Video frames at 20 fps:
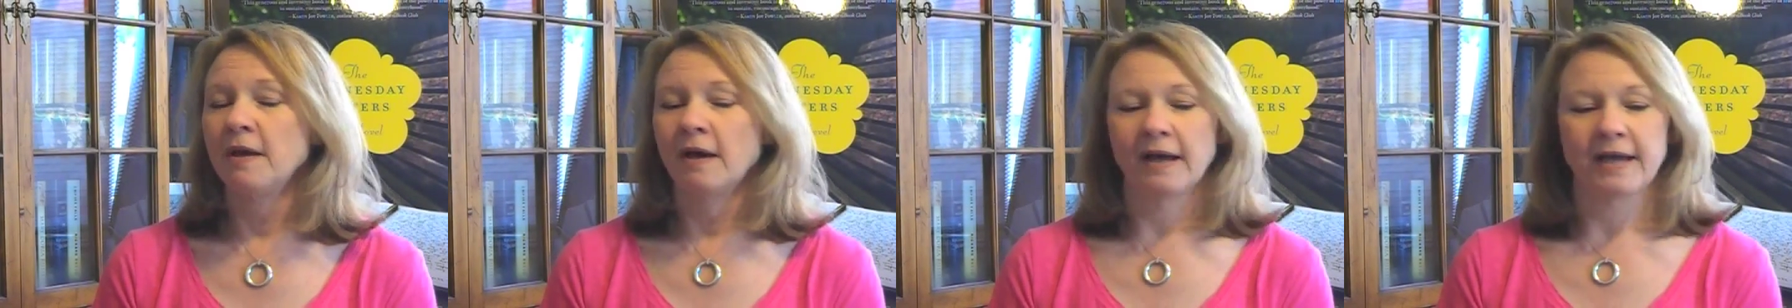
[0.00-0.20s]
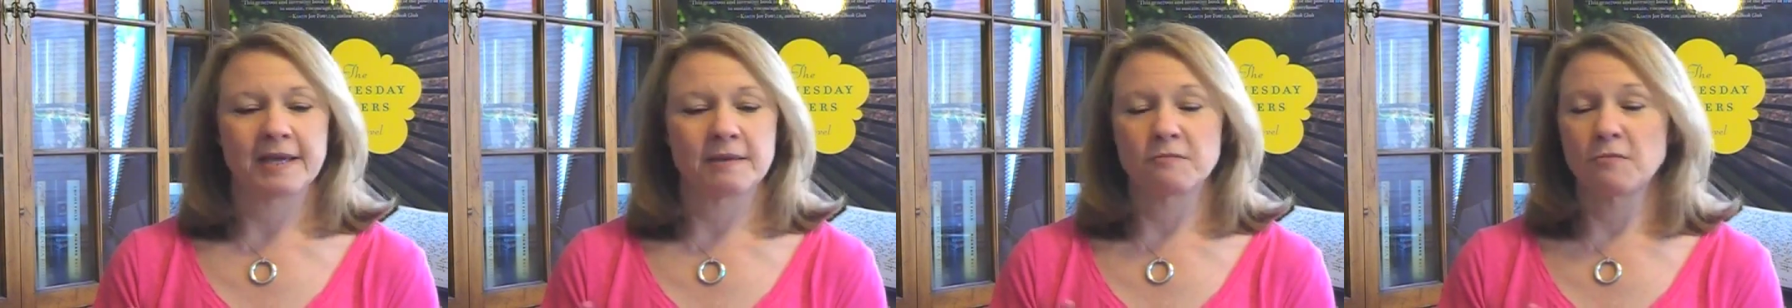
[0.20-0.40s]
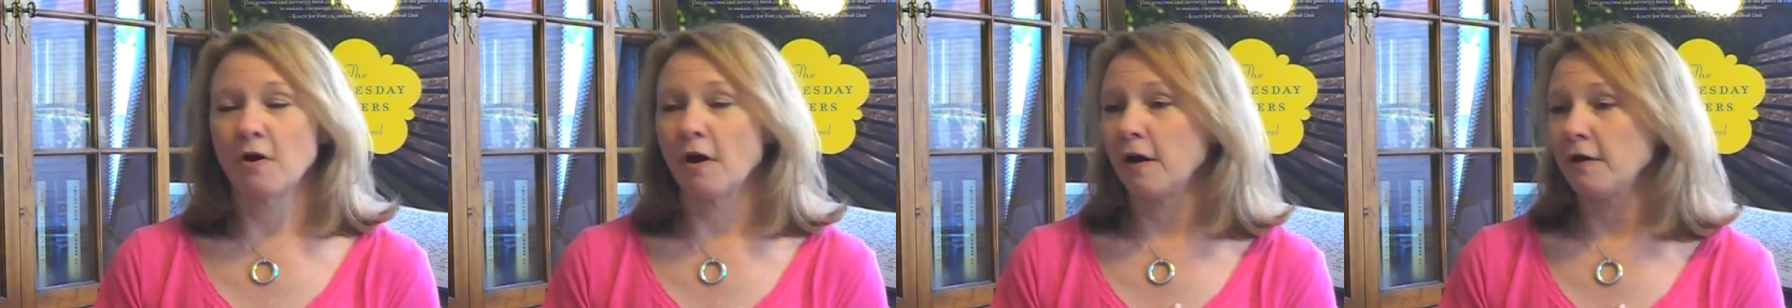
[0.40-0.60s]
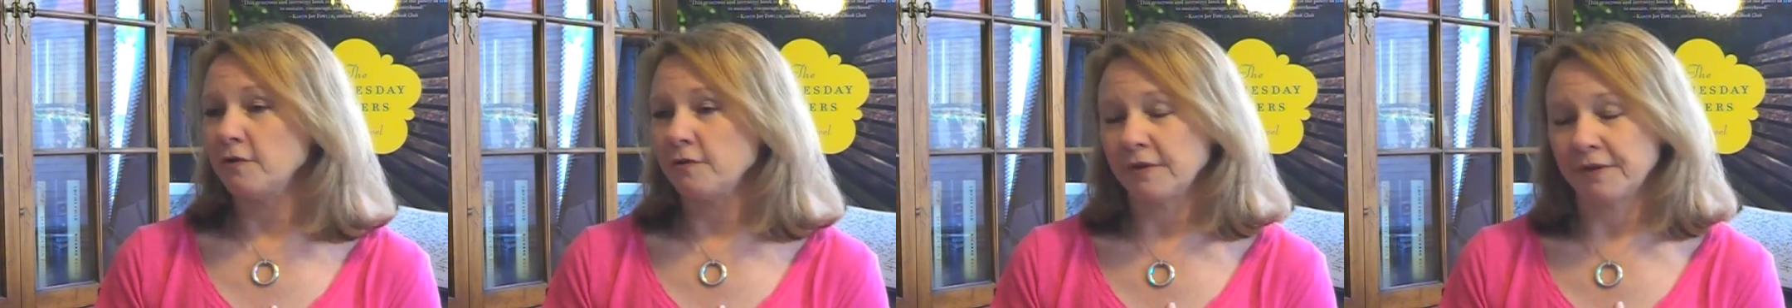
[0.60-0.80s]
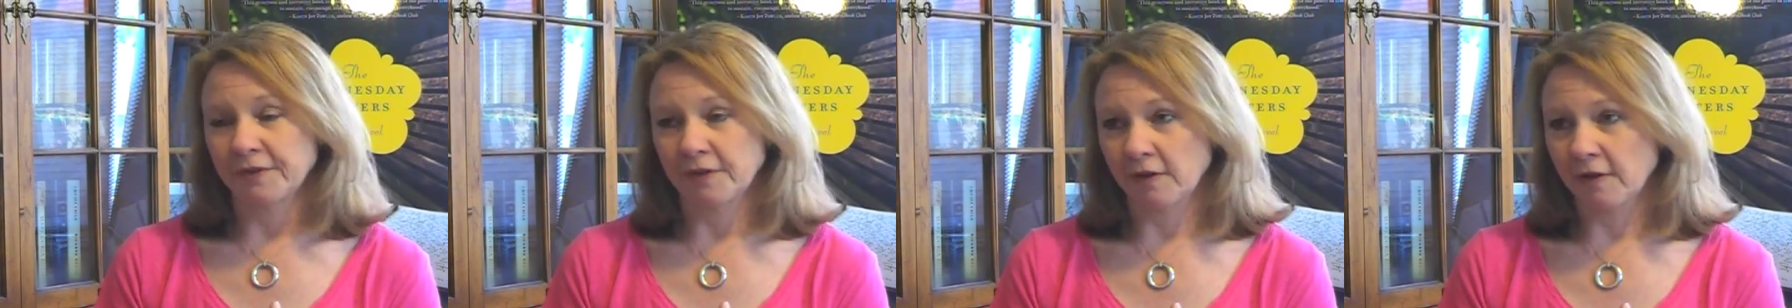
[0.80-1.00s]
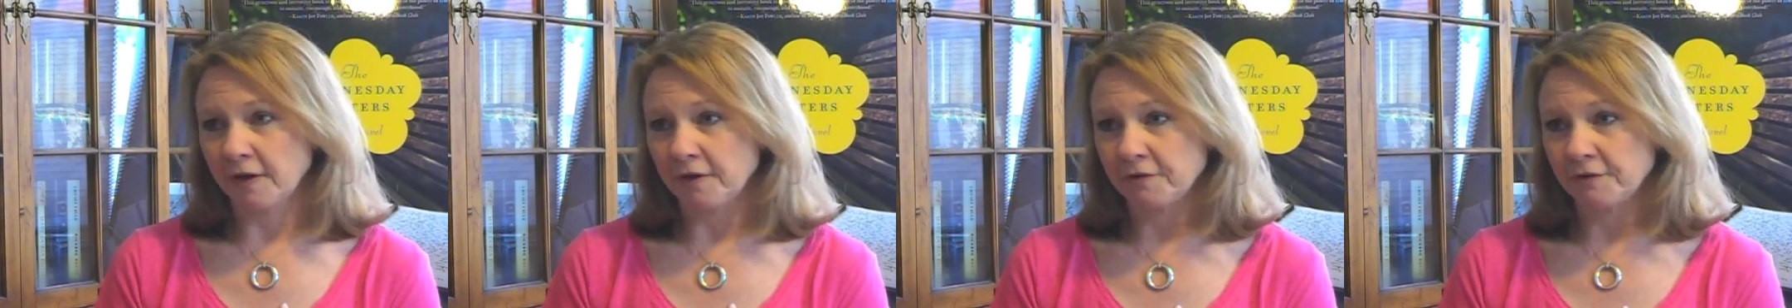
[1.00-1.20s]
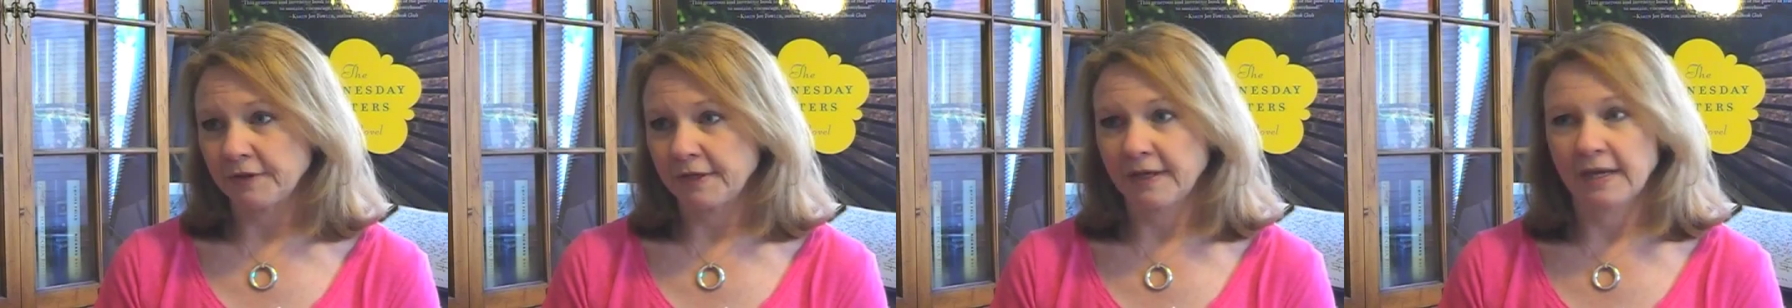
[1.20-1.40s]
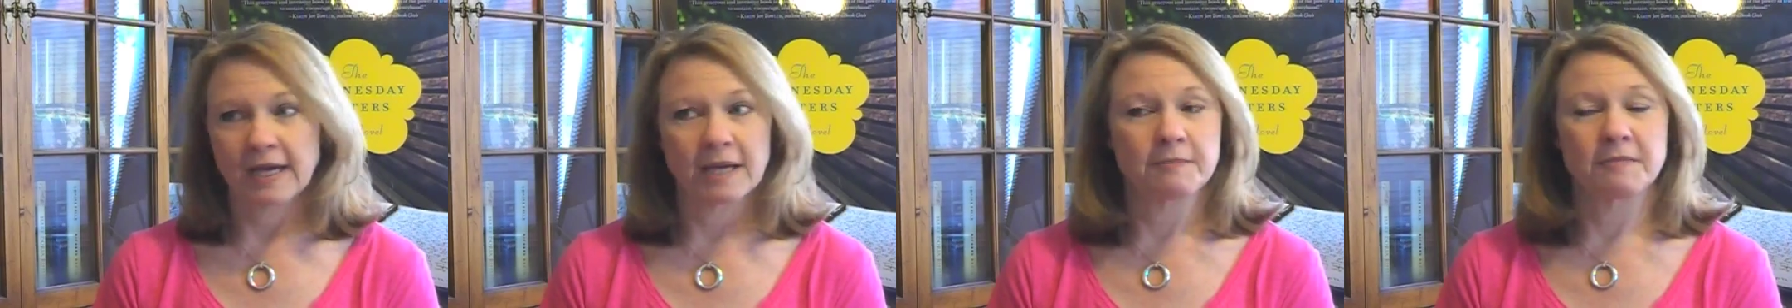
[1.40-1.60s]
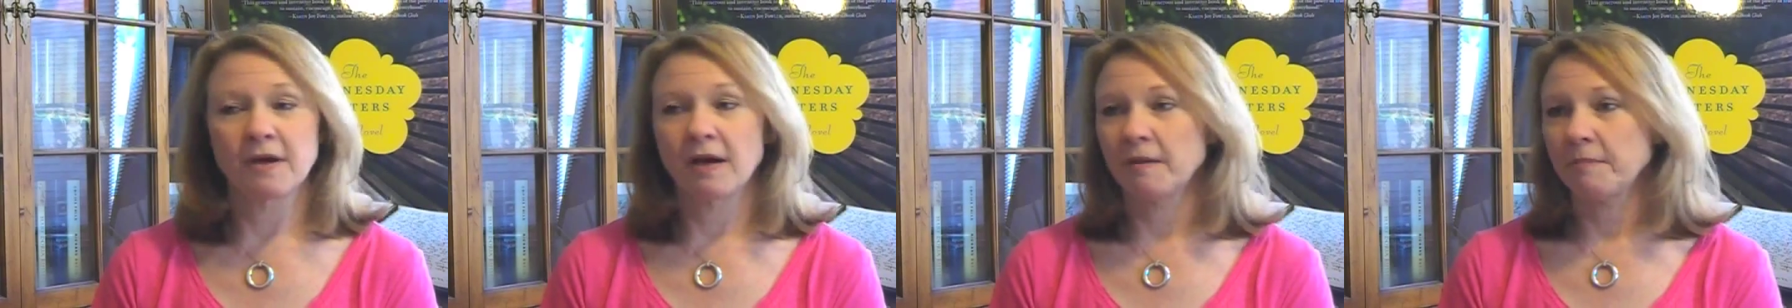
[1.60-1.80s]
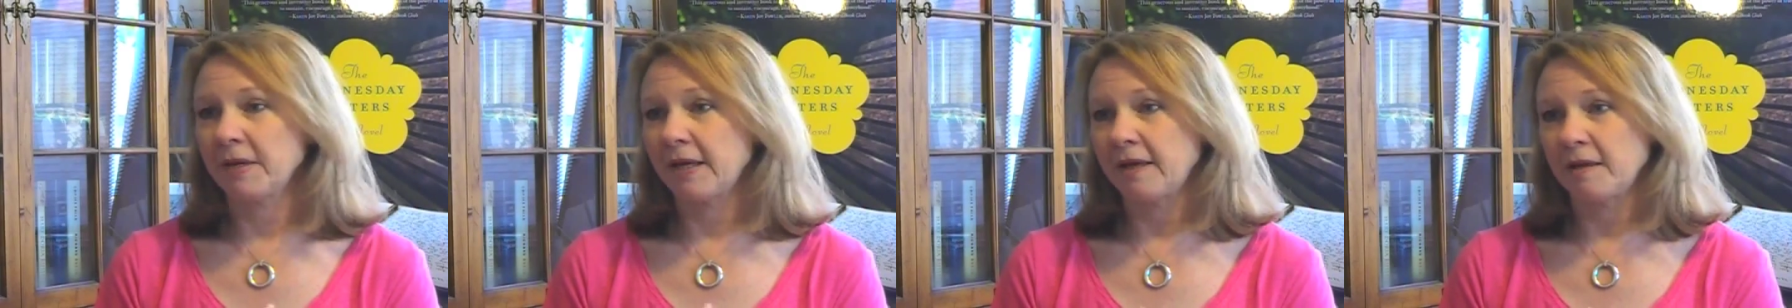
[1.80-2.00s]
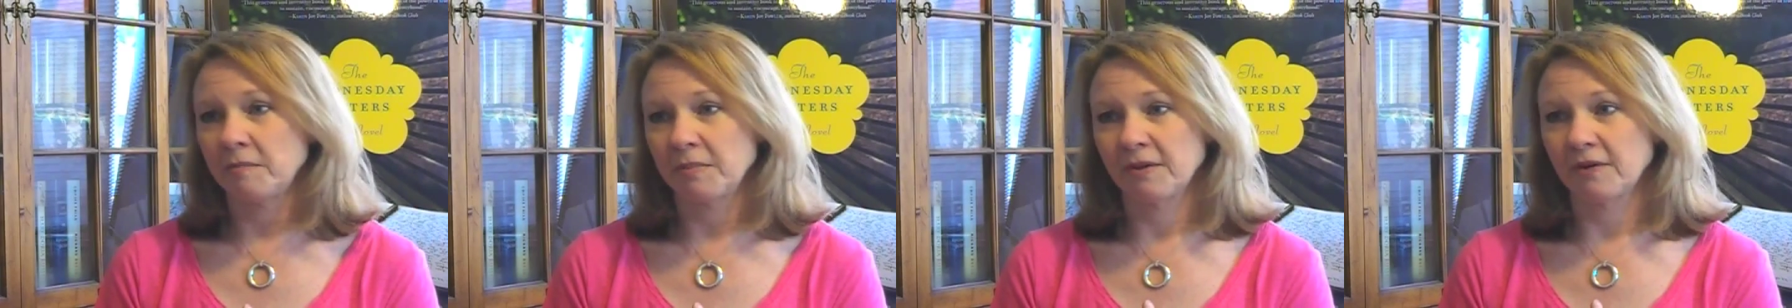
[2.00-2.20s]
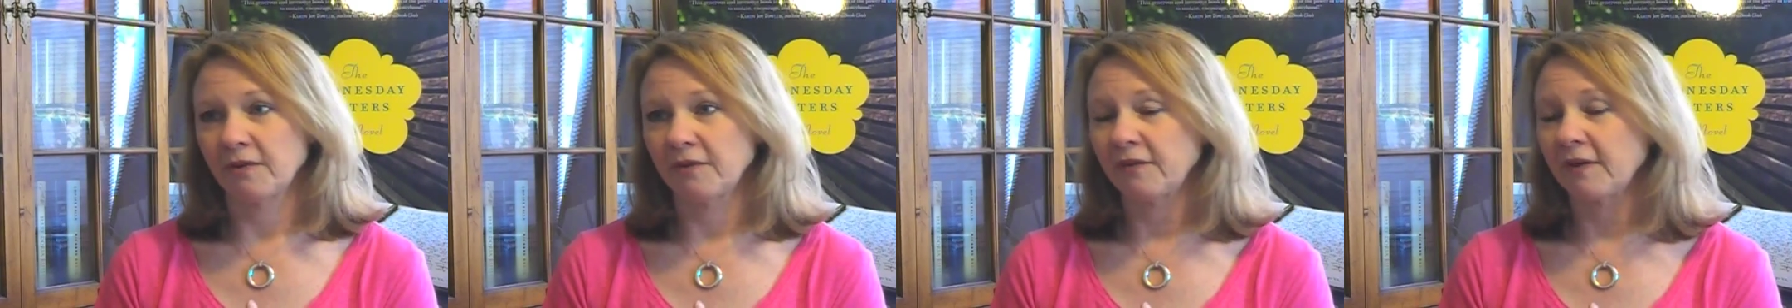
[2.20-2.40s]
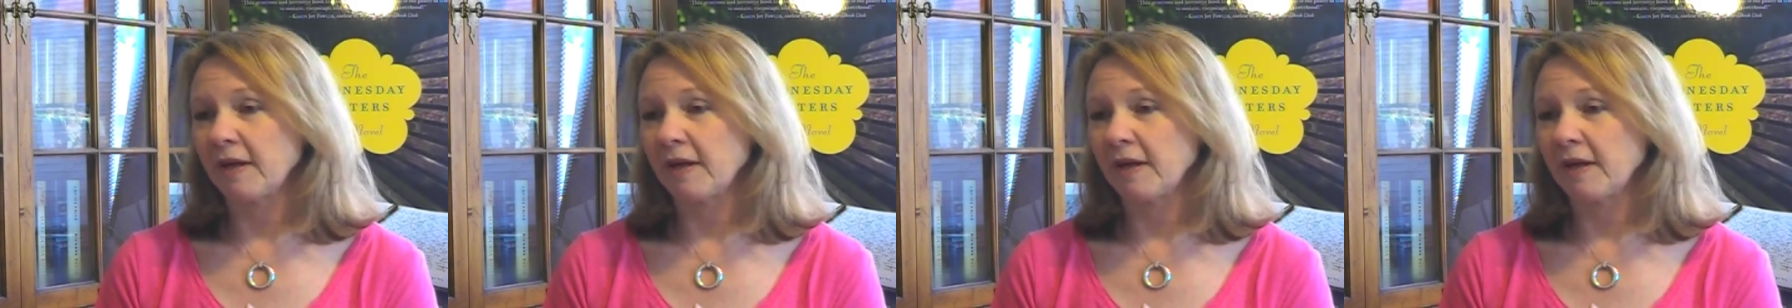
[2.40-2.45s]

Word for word: I am not doing the laundry. I'm not paying bills.